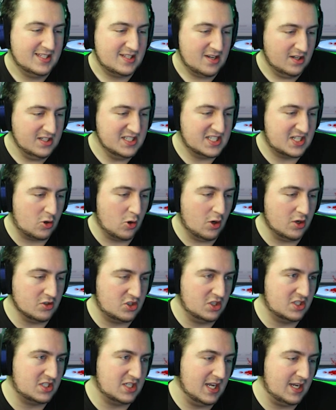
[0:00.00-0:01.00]
guy's
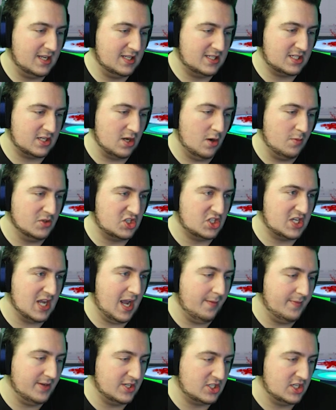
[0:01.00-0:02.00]
crotch has taken so much
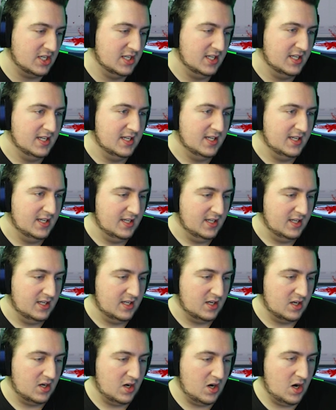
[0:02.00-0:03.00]
damage.
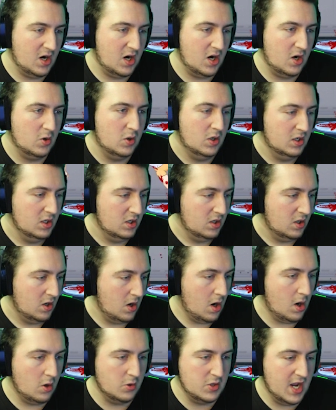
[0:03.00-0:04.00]
Oh,
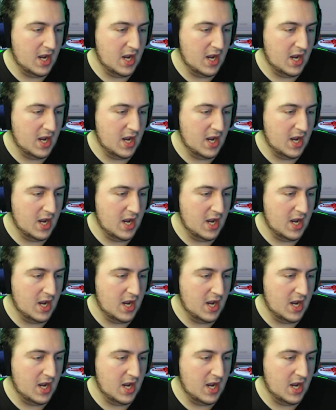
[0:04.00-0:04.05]
oh